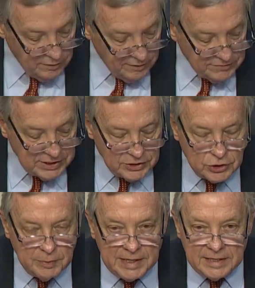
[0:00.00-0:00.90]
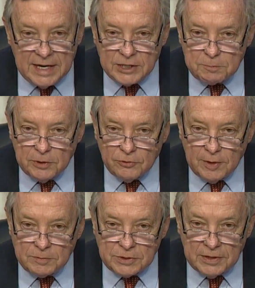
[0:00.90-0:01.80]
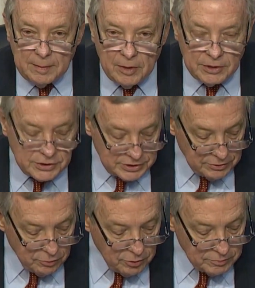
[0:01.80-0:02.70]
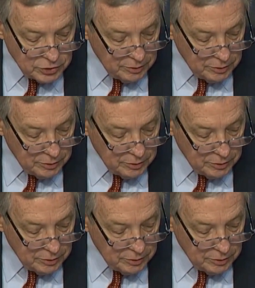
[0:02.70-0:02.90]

We've seen too many desperate trips to the emergency room,